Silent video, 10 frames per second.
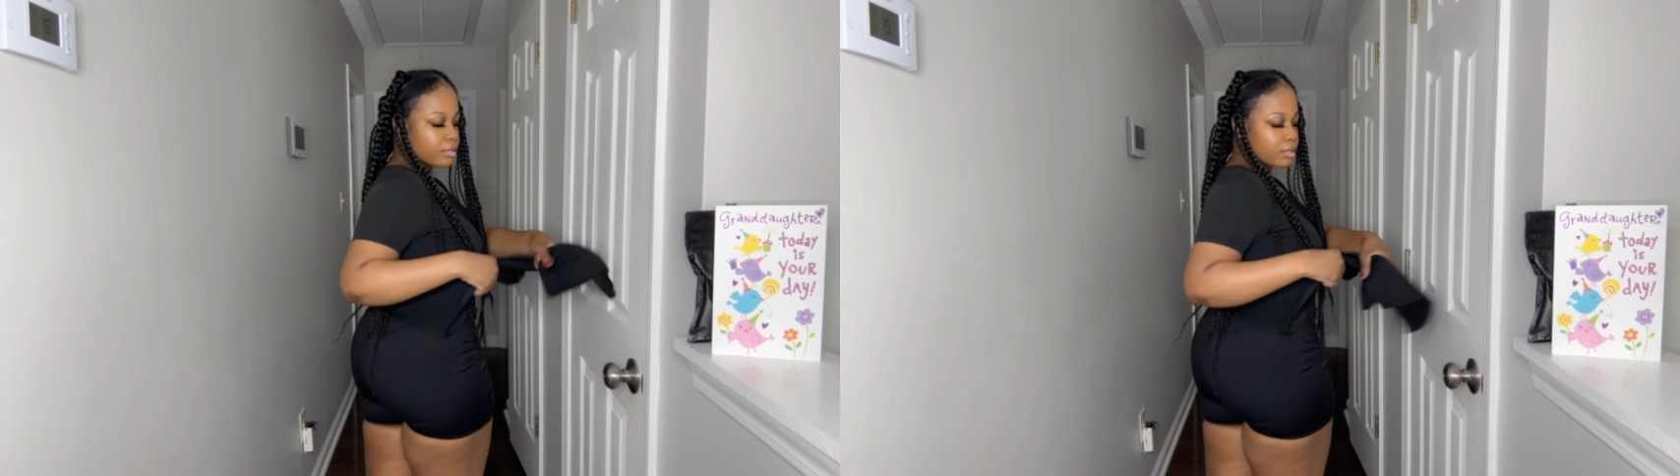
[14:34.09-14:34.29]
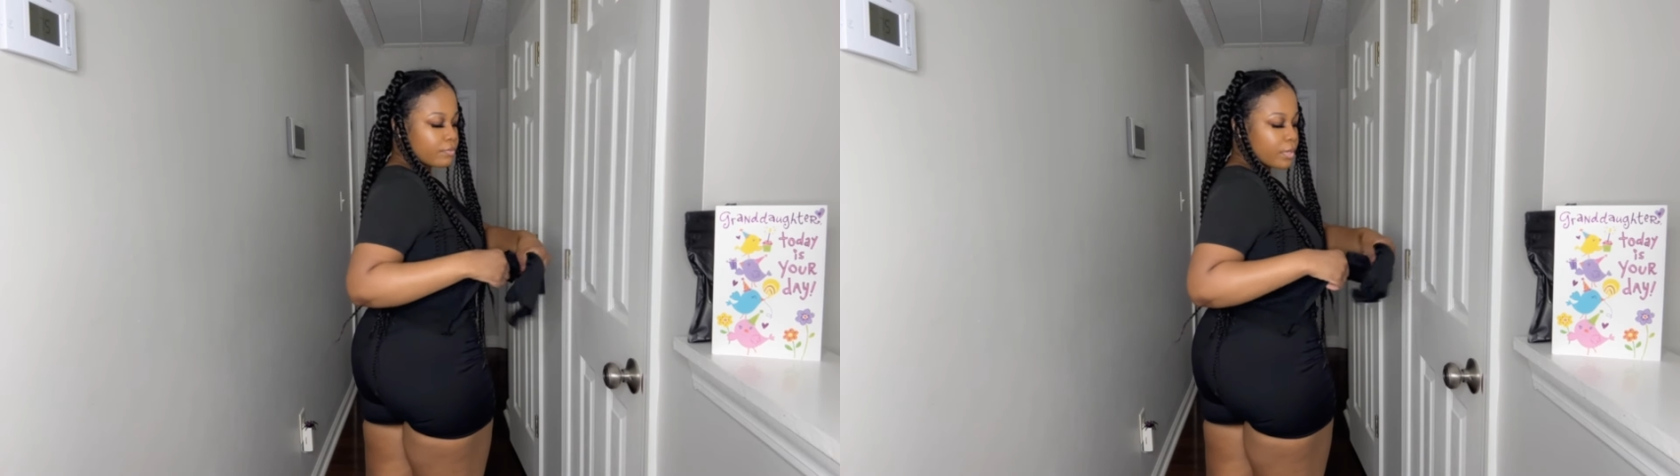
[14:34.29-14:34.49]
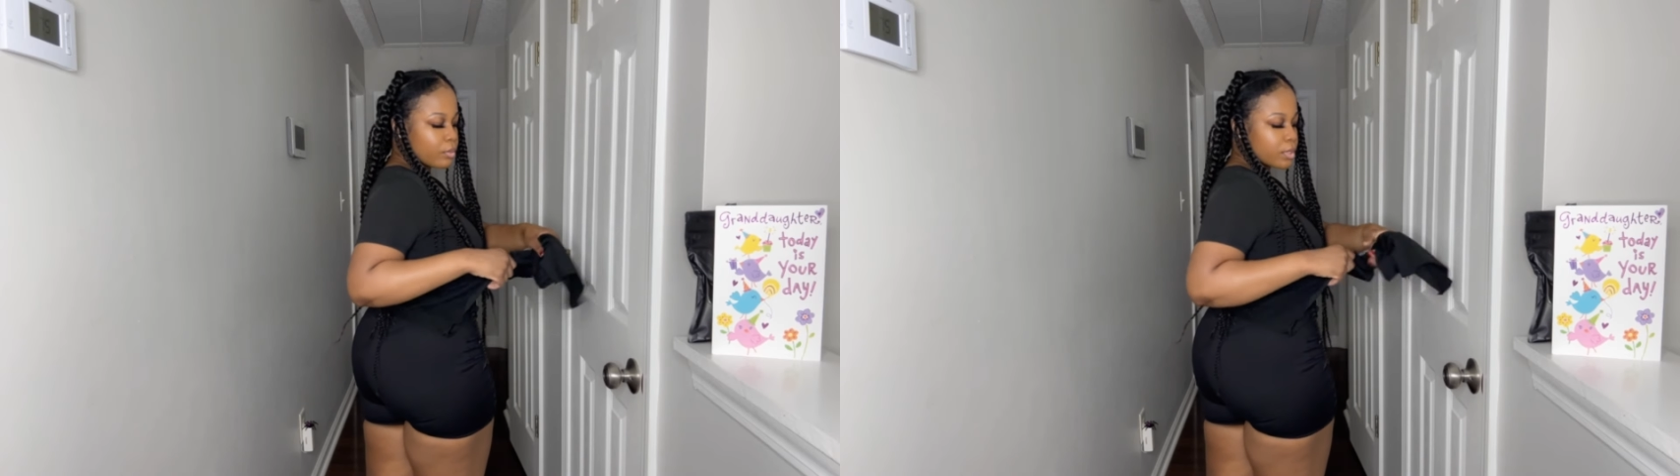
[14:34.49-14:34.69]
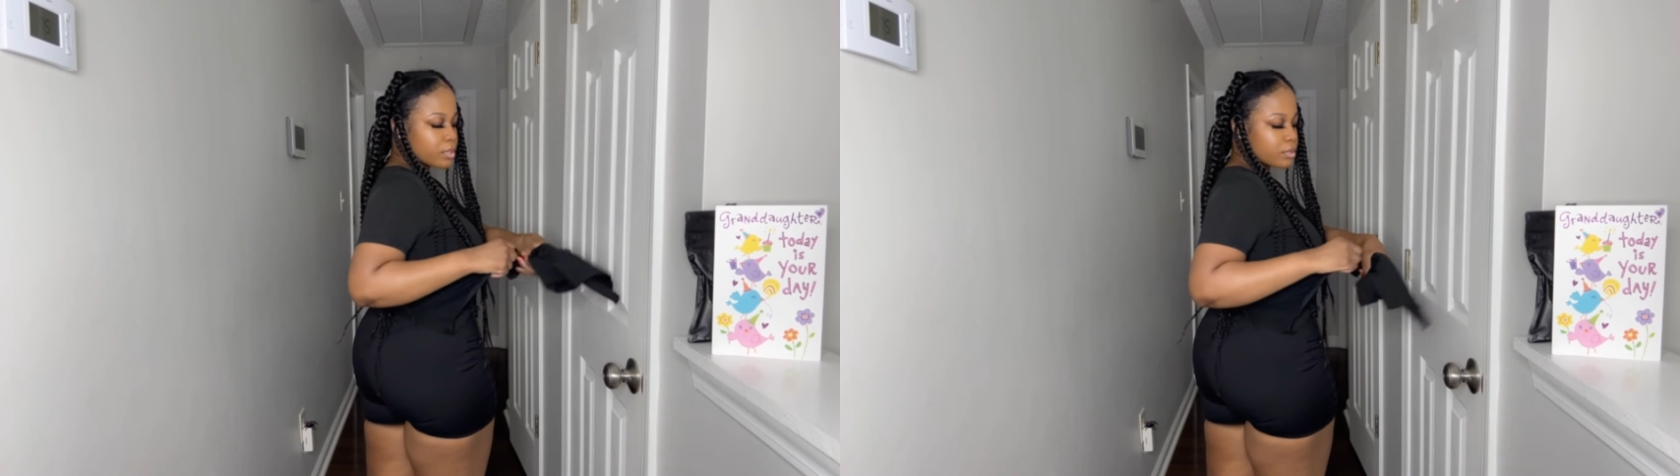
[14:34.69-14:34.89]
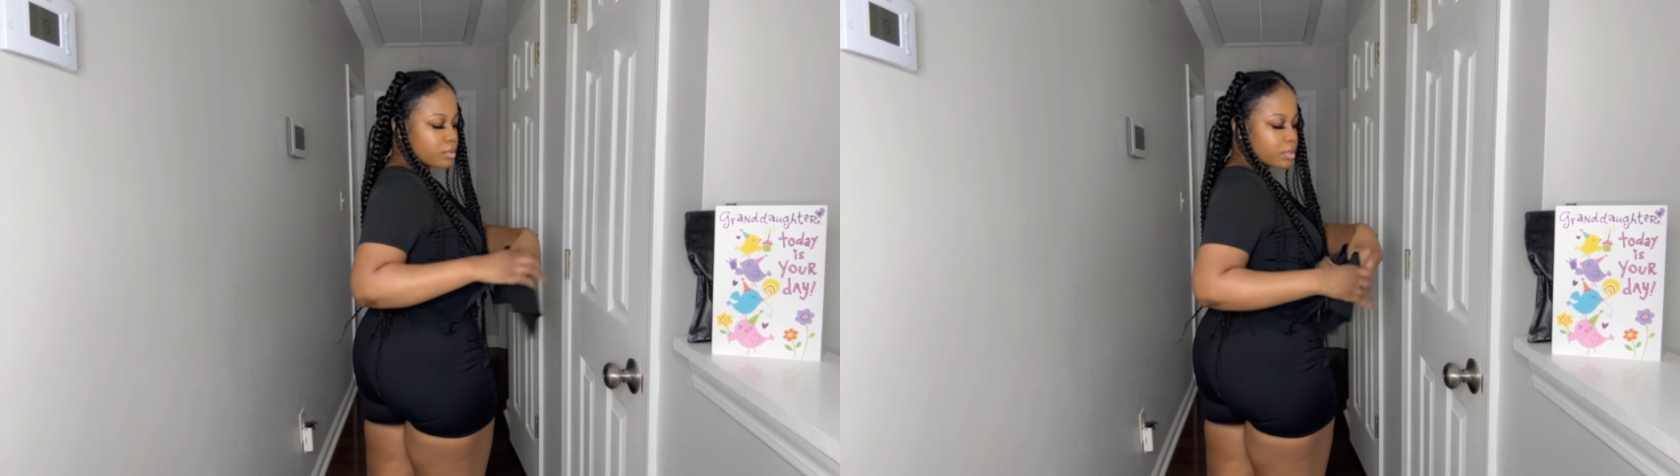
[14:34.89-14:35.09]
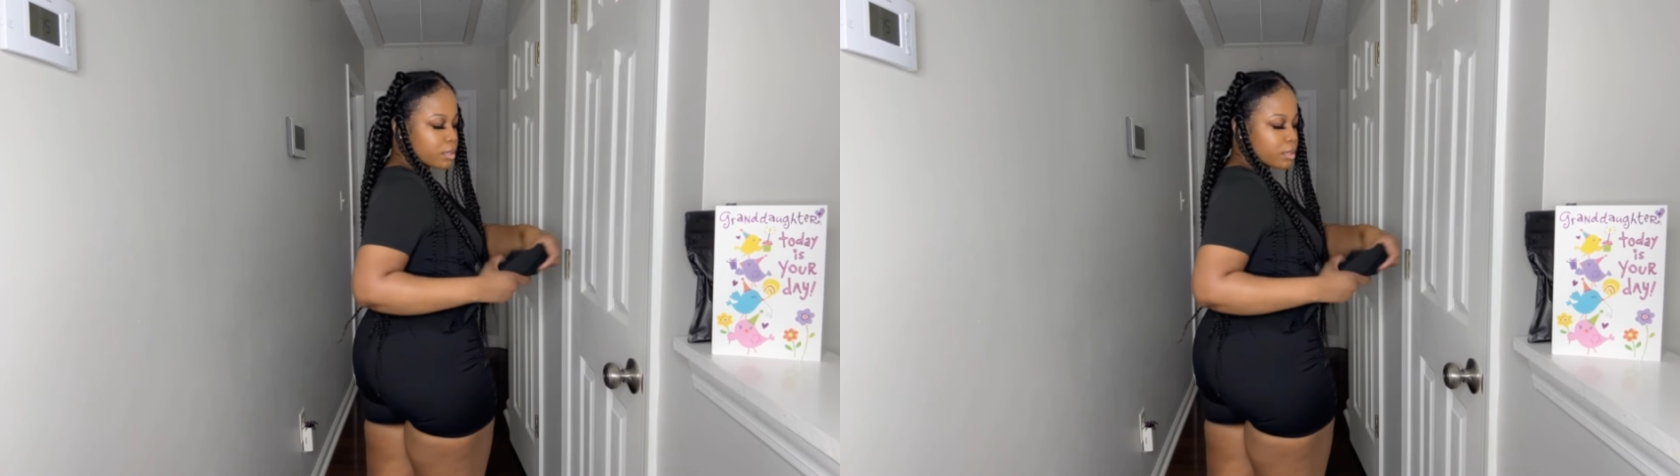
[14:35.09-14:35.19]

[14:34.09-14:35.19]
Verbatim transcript: don't know if I wanna do it.